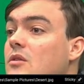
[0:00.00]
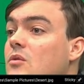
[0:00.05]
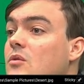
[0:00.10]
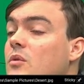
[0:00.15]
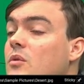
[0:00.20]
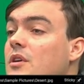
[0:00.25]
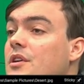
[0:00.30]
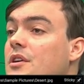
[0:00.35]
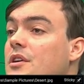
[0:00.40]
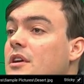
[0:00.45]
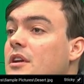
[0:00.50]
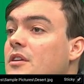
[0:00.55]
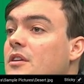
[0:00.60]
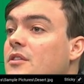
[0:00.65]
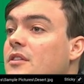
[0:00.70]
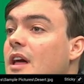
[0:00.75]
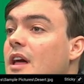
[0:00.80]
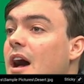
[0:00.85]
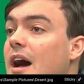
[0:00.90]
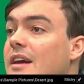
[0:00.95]
We're gonna use
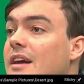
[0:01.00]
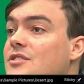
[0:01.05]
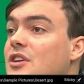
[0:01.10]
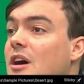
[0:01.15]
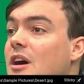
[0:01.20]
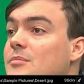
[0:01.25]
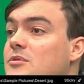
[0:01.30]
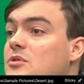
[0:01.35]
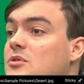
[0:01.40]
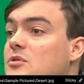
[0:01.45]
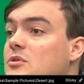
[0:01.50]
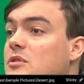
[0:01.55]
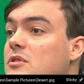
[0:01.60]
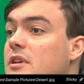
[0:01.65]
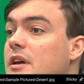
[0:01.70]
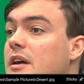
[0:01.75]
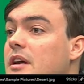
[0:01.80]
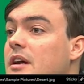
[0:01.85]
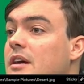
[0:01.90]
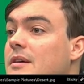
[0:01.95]
the eyedrop tool
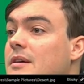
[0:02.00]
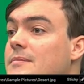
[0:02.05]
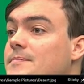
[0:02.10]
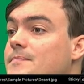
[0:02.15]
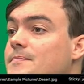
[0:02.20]
there.